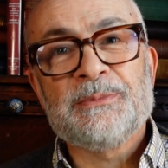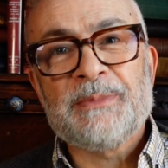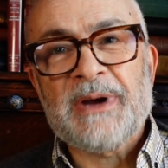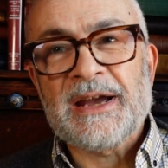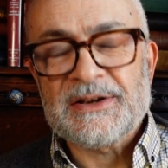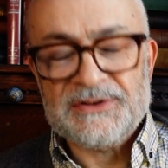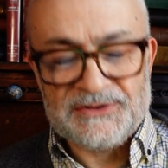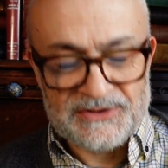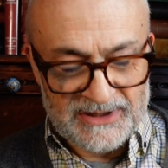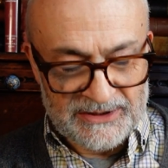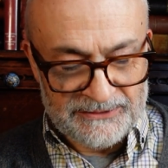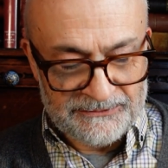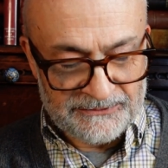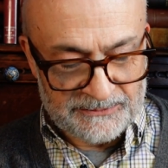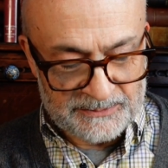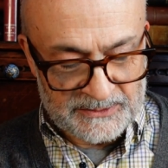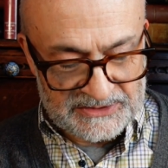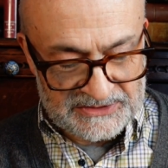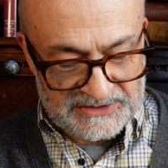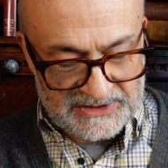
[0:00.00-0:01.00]
magazine
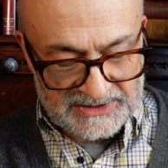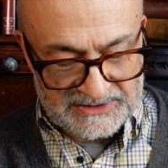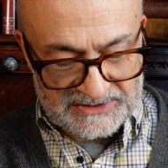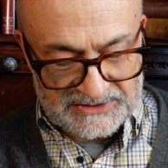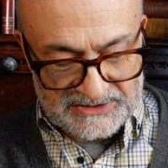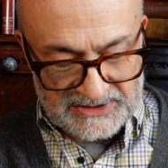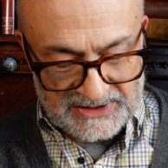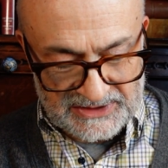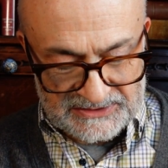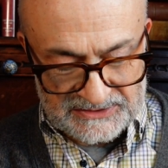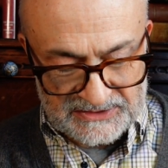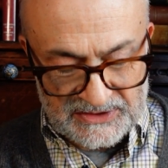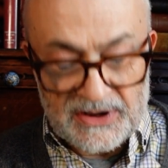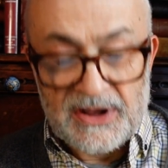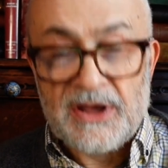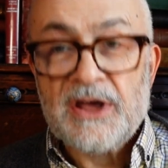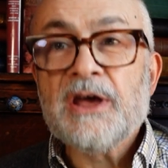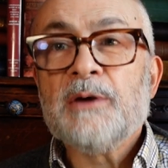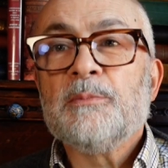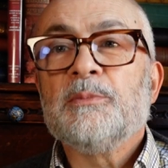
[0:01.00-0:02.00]
from the 60s.
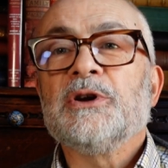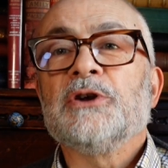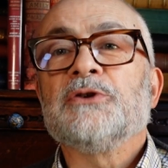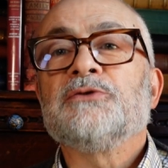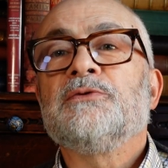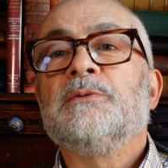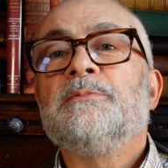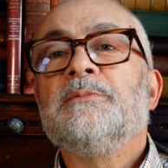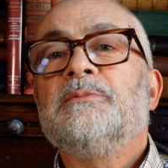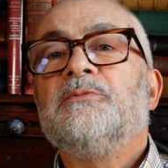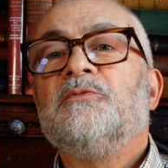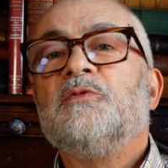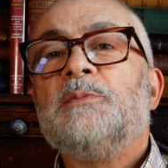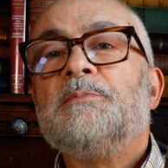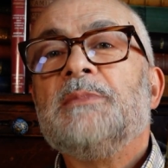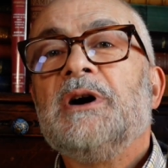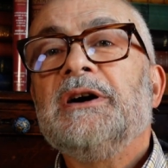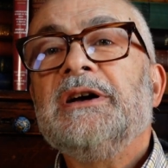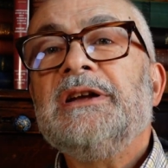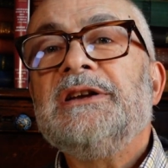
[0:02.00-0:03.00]
But I was
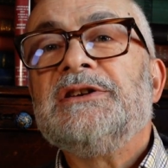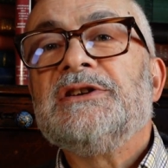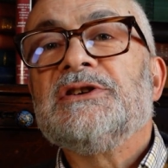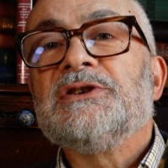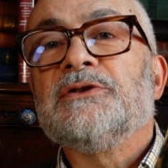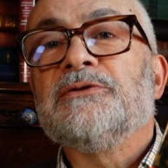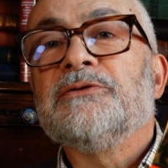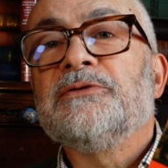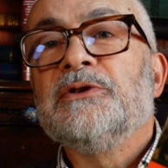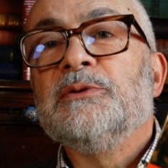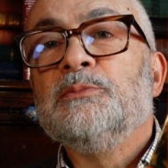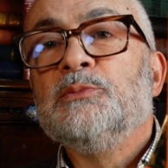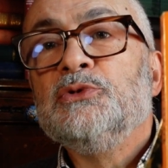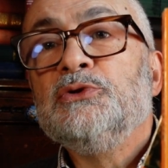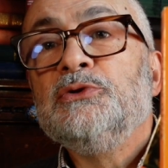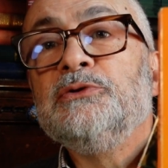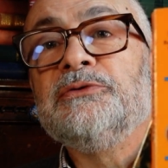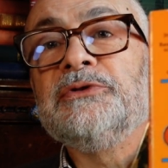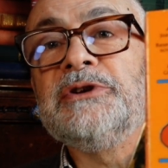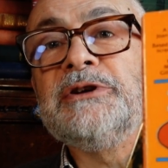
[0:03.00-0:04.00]
reminded of the
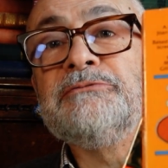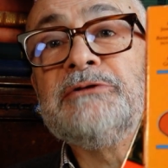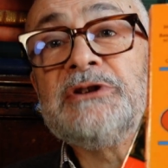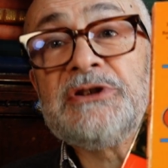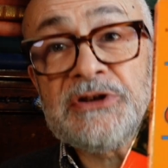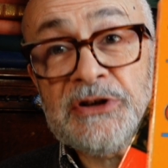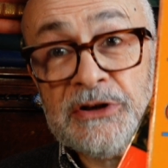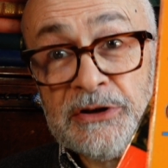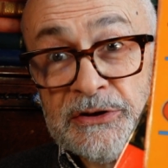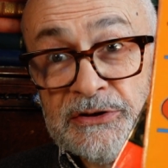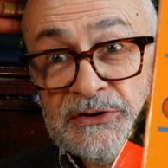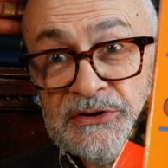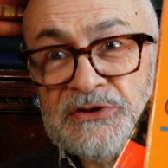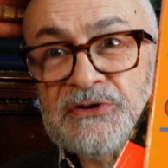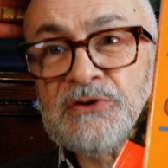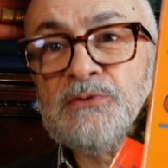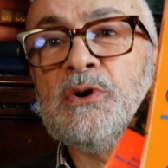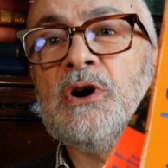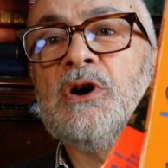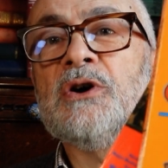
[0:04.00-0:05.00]
movie Return
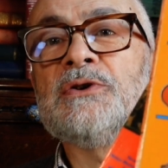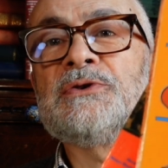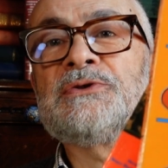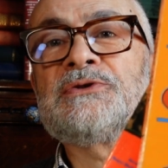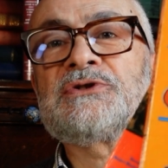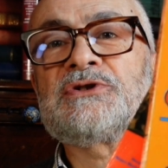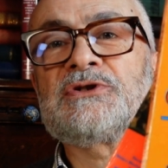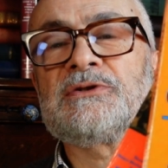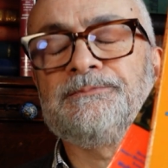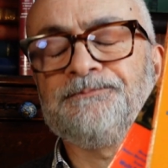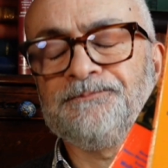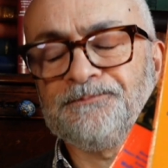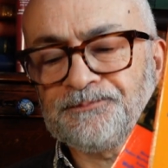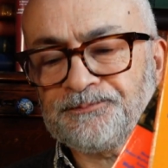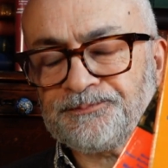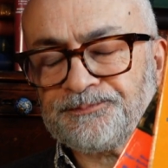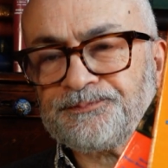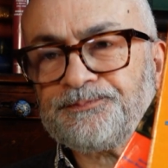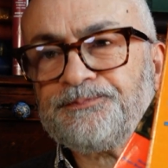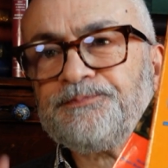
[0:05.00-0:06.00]
to Oz.
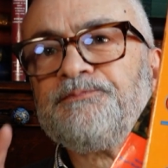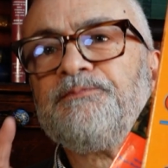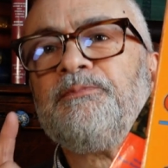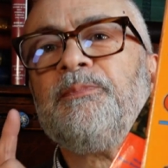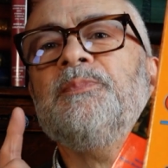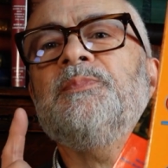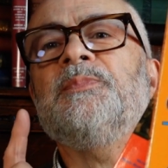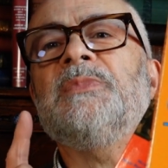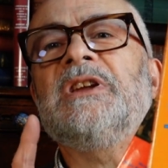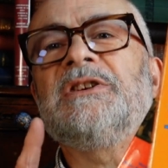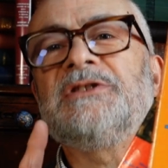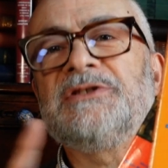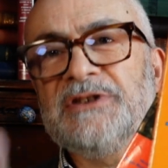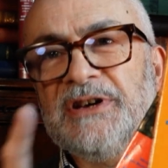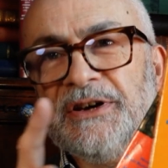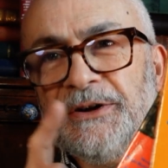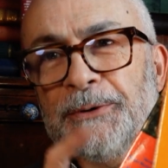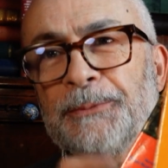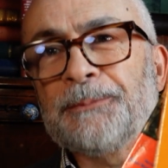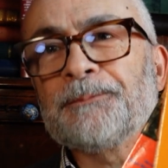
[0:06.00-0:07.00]

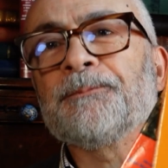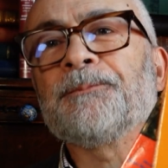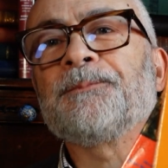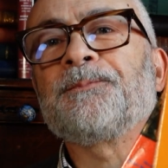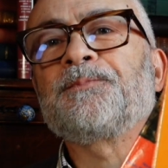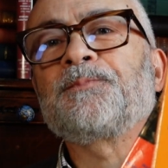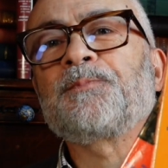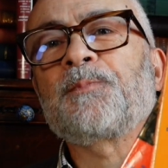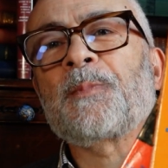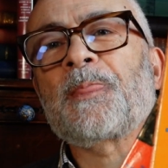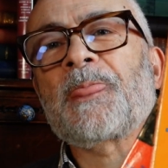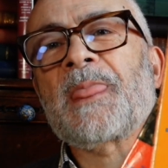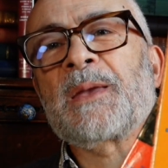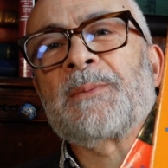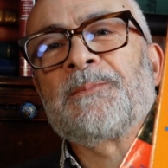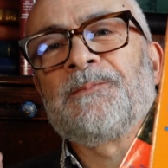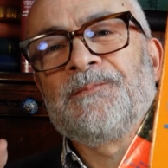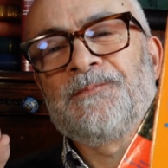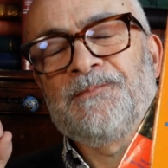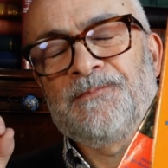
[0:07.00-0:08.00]
So,
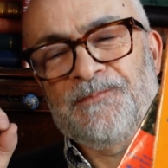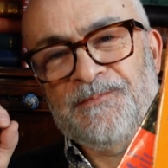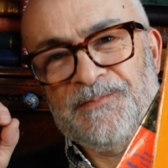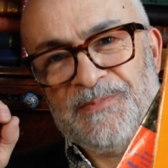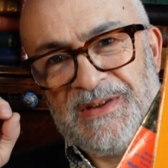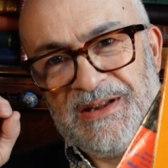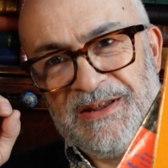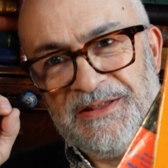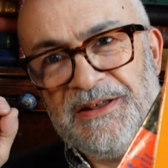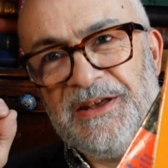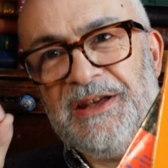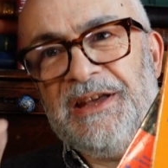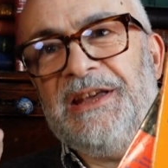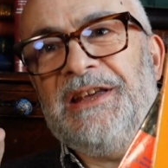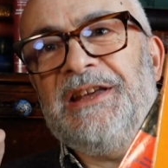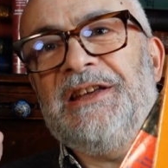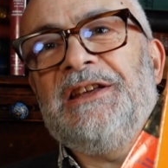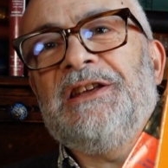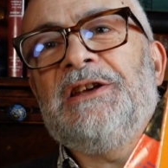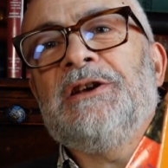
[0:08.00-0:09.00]

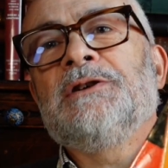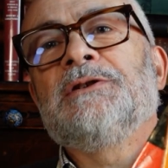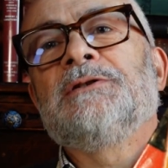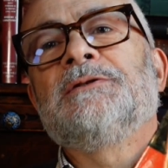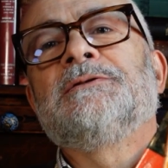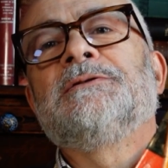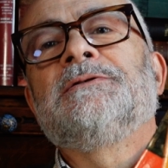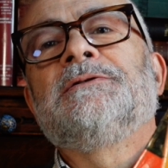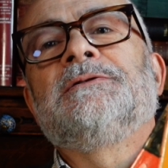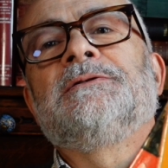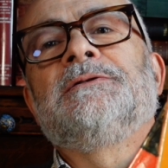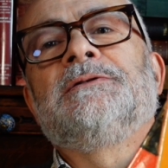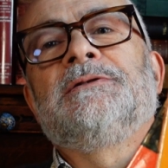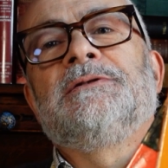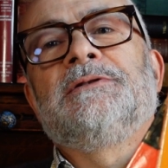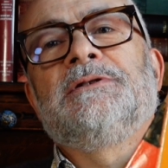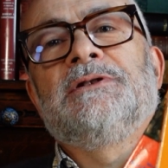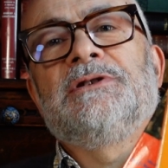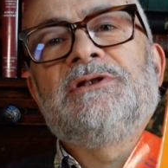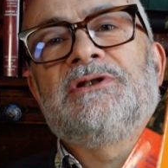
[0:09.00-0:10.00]
the
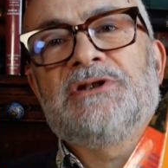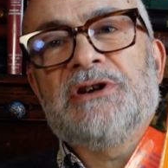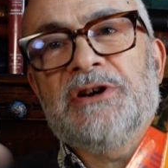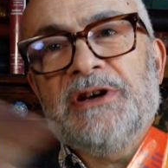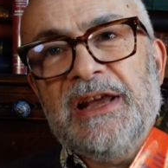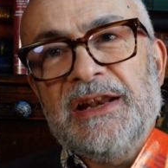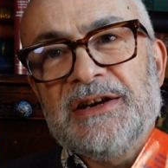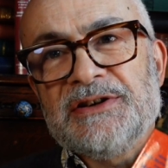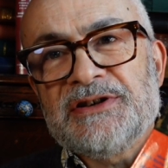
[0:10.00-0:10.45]
tie-in